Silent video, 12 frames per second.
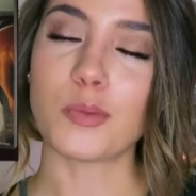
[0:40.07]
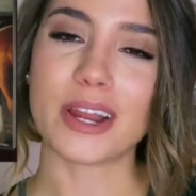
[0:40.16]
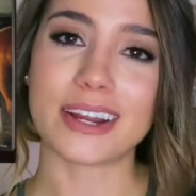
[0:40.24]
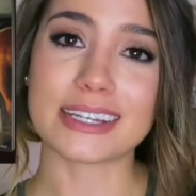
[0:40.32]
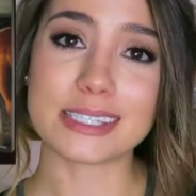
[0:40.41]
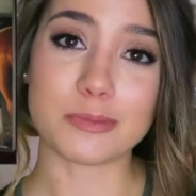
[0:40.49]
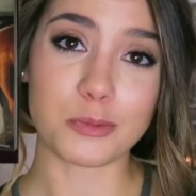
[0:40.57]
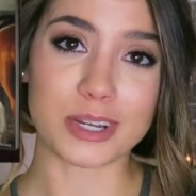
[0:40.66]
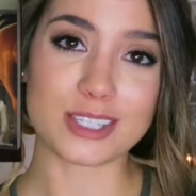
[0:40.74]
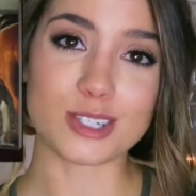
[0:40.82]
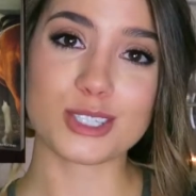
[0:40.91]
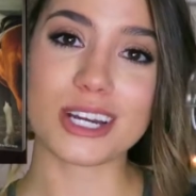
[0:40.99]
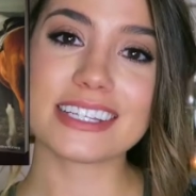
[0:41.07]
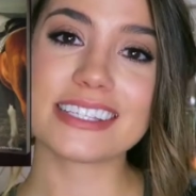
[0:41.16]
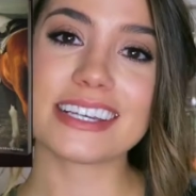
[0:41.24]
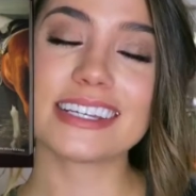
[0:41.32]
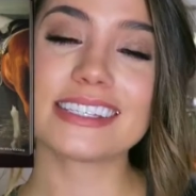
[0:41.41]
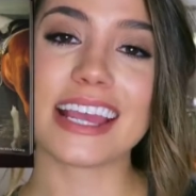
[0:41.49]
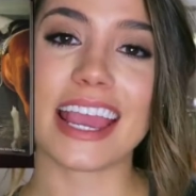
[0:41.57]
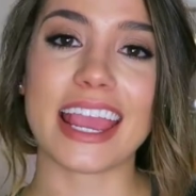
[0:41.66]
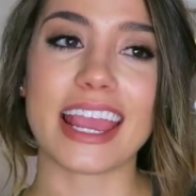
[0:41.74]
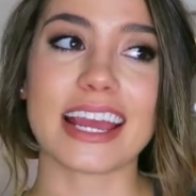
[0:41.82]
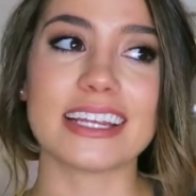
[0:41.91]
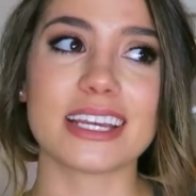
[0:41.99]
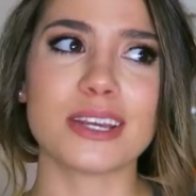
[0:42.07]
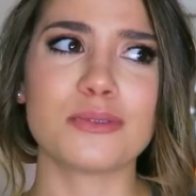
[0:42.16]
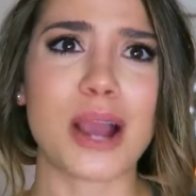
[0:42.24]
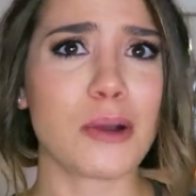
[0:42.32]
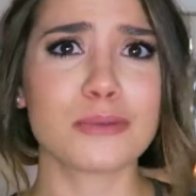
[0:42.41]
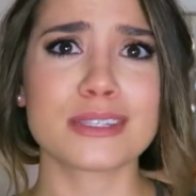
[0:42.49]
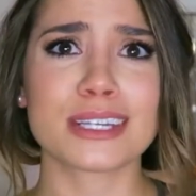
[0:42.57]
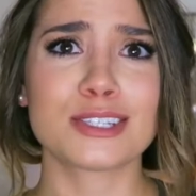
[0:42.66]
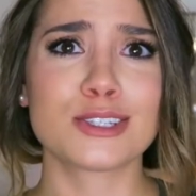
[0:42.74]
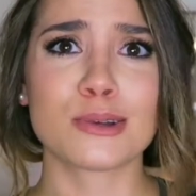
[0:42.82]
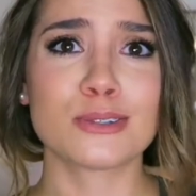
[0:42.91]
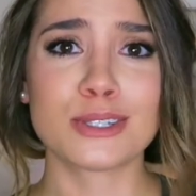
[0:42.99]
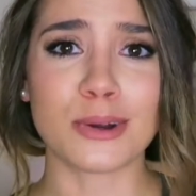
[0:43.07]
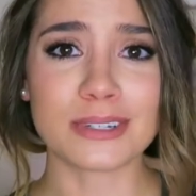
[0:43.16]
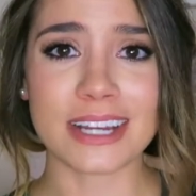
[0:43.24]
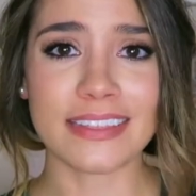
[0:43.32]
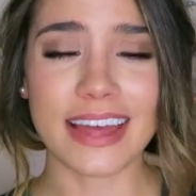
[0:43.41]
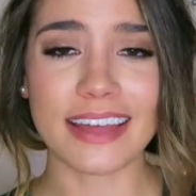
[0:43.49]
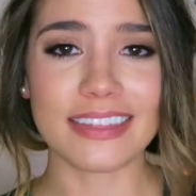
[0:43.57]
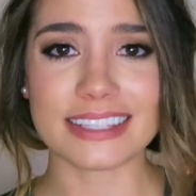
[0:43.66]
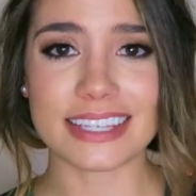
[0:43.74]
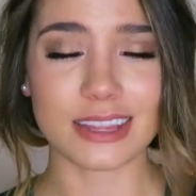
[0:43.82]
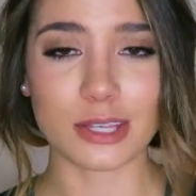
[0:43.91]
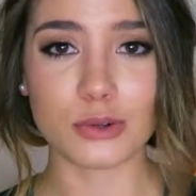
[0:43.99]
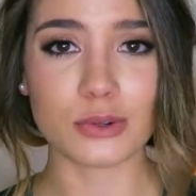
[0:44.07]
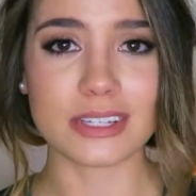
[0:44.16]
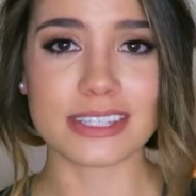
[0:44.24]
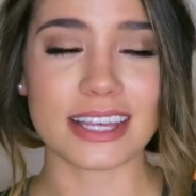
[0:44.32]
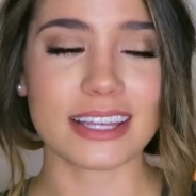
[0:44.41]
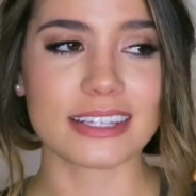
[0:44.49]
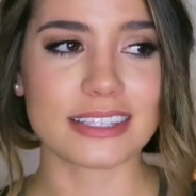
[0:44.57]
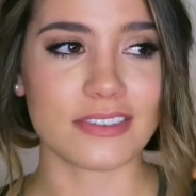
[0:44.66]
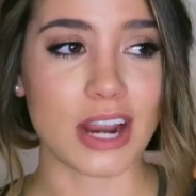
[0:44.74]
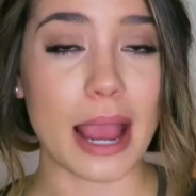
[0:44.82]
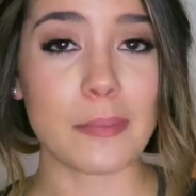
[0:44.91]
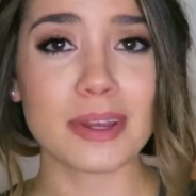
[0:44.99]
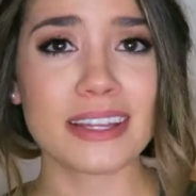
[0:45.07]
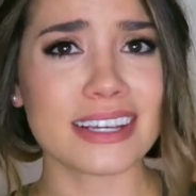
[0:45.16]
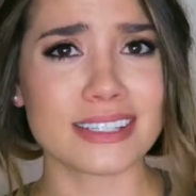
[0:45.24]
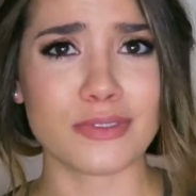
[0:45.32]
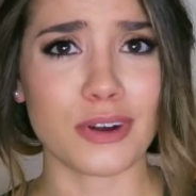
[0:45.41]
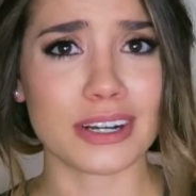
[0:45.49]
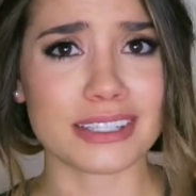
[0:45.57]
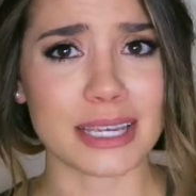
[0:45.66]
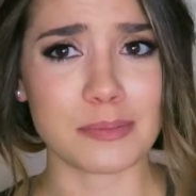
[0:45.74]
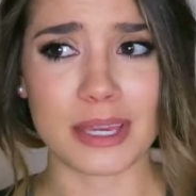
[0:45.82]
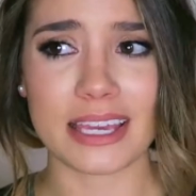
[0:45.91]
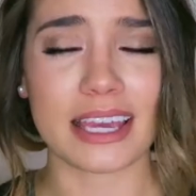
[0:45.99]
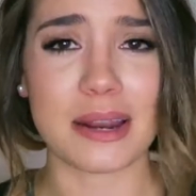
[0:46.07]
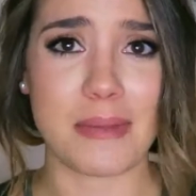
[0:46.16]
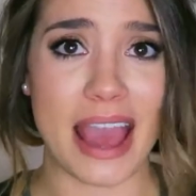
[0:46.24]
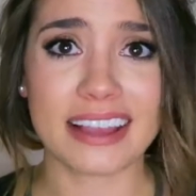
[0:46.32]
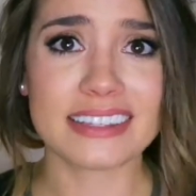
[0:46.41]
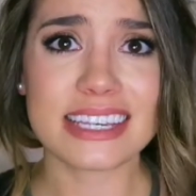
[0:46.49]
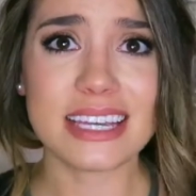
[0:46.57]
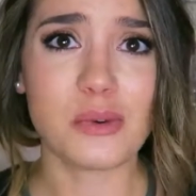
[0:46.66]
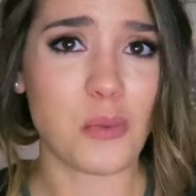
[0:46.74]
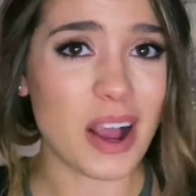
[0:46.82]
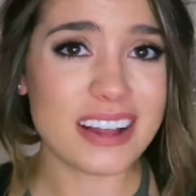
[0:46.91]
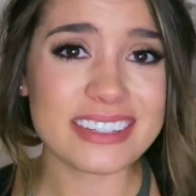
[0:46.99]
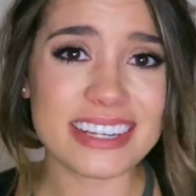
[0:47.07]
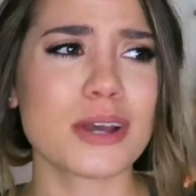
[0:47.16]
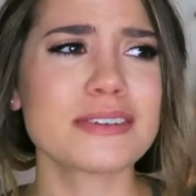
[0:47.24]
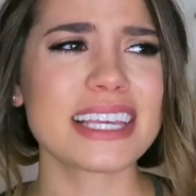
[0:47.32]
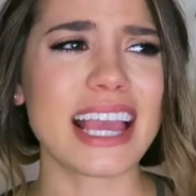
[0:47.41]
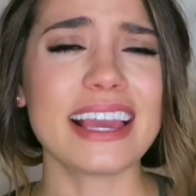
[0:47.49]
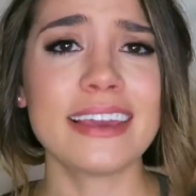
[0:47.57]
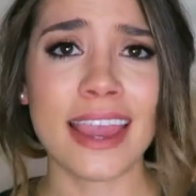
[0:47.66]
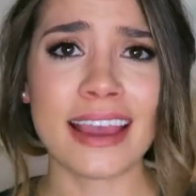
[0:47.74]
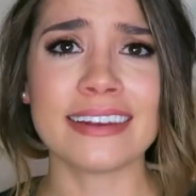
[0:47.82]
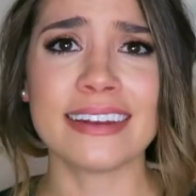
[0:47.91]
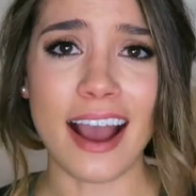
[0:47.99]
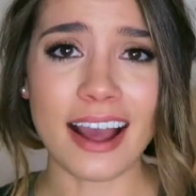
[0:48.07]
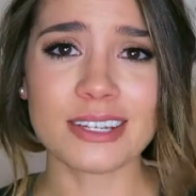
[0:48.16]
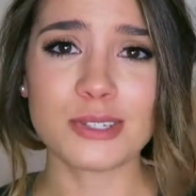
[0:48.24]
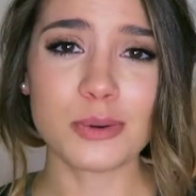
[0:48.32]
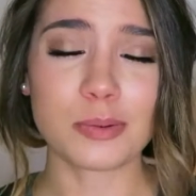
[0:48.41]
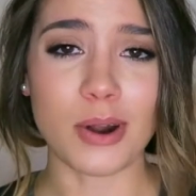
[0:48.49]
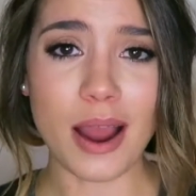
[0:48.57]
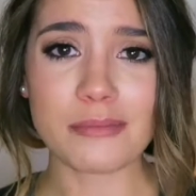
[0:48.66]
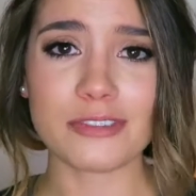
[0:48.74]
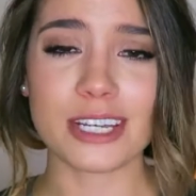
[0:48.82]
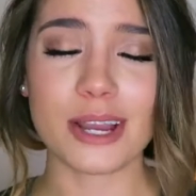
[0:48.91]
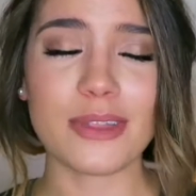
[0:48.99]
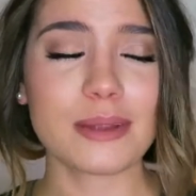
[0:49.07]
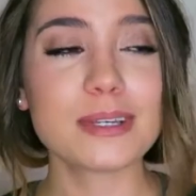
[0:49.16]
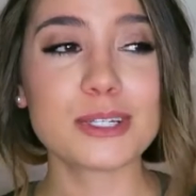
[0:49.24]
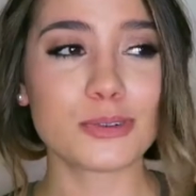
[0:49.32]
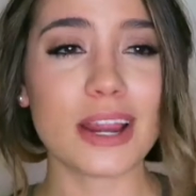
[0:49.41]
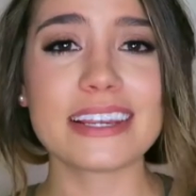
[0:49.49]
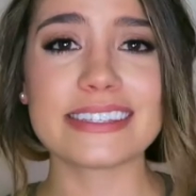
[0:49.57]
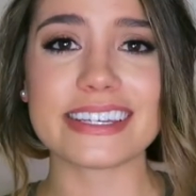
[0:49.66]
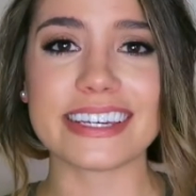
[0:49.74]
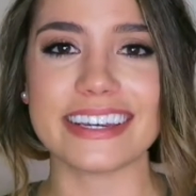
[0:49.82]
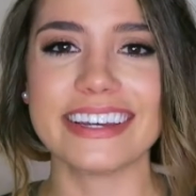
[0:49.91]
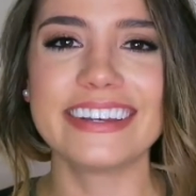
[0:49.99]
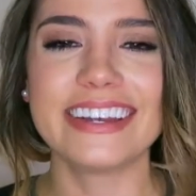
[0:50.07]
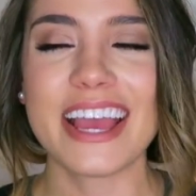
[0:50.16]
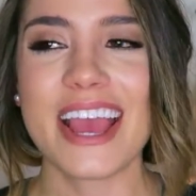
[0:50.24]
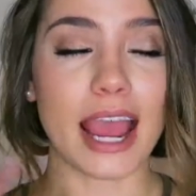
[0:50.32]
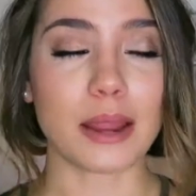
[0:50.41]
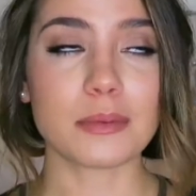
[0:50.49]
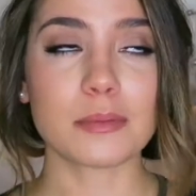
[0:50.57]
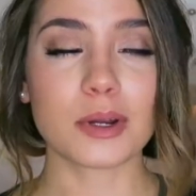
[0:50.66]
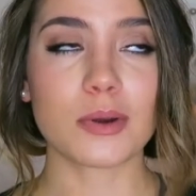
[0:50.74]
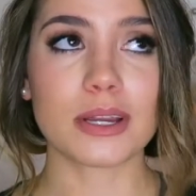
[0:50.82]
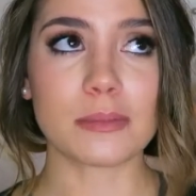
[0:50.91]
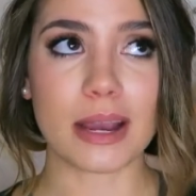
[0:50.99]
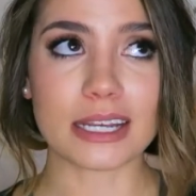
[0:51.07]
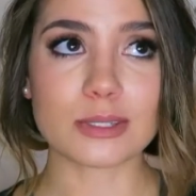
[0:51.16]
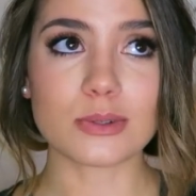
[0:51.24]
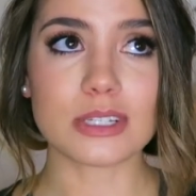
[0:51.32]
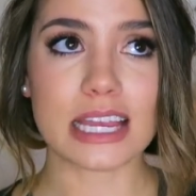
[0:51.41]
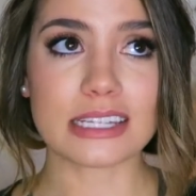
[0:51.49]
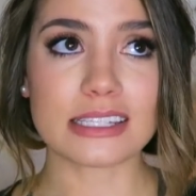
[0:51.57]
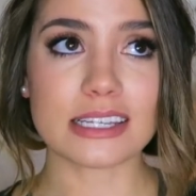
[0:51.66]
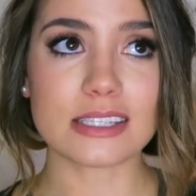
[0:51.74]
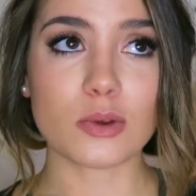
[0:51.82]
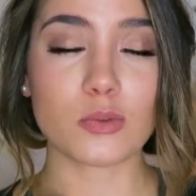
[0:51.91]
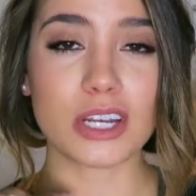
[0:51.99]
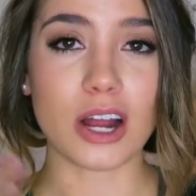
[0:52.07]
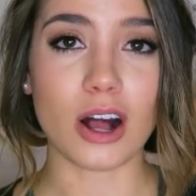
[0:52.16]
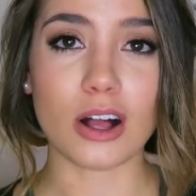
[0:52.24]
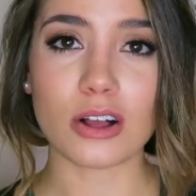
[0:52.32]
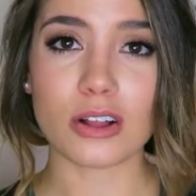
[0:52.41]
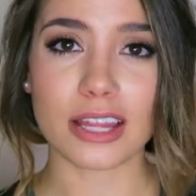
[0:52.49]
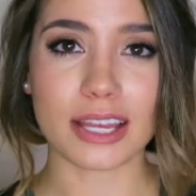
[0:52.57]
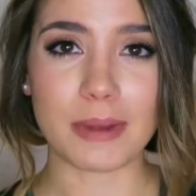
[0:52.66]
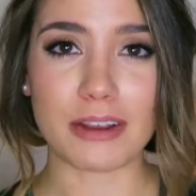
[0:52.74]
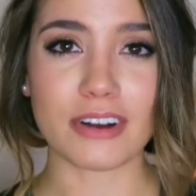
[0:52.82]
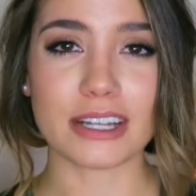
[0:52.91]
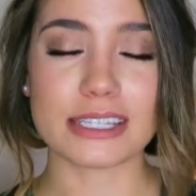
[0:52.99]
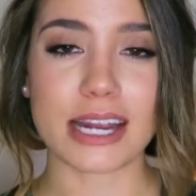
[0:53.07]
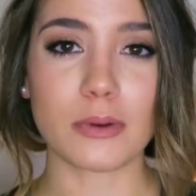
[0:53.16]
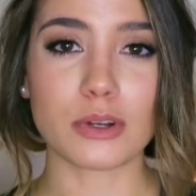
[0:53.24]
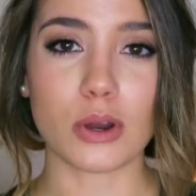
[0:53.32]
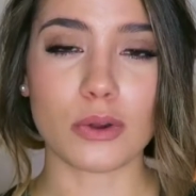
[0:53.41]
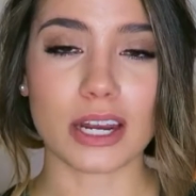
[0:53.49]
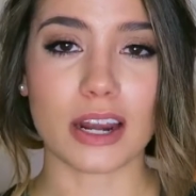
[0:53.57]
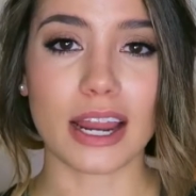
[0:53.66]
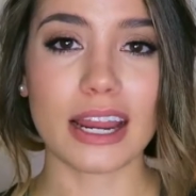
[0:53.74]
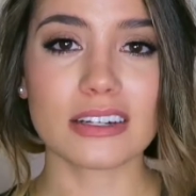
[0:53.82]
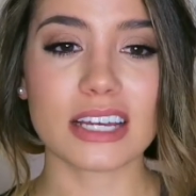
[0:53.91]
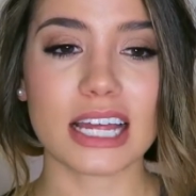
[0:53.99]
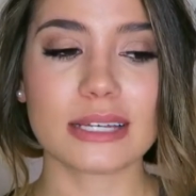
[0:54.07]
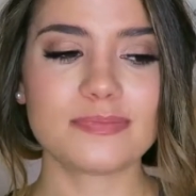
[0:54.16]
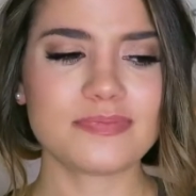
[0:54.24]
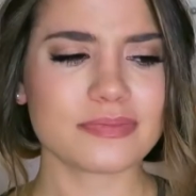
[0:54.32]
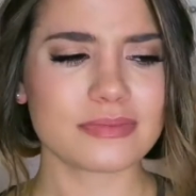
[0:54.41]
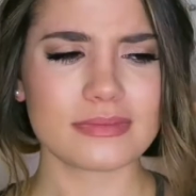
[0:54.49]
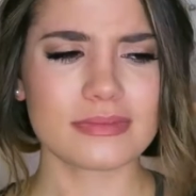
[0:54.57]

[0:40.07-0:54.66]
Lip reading: wearing some Windsor dresses, and I was like so stoked on that. That's like the coolest thing that's ever happened as far as like being in a magazine. What? So I was like, I can't not do a prom video, that'd be crazy. I remember going to my school dances, we'd all go, like my friends and I would go get our hair done.